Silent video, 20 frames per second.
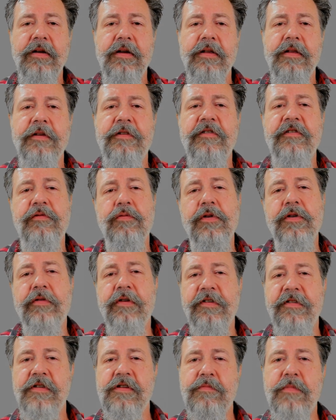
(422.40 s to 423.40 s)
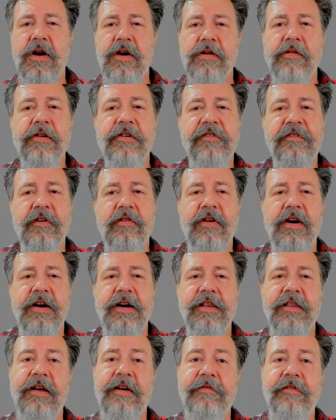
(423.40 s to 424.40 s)
This is one reason the model is so
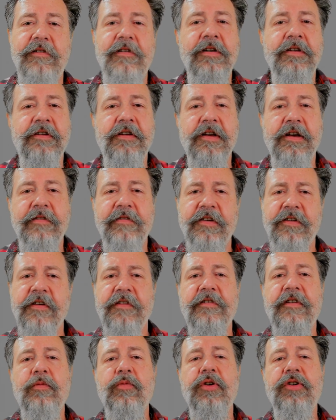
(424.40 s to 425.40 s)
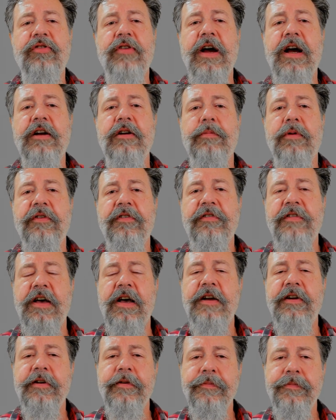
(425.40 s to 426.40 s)
high level, to give us a somewhat tractable
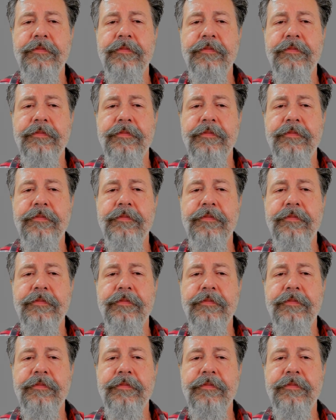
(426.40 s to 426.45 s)
set.